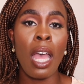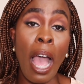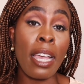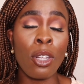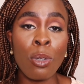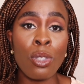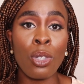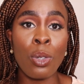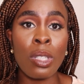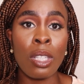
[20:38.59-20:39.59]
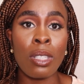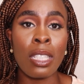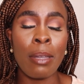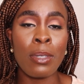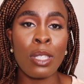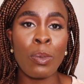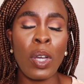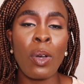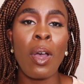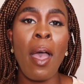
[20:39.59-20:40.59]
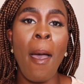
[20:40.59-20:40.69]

I could also use those tips as well.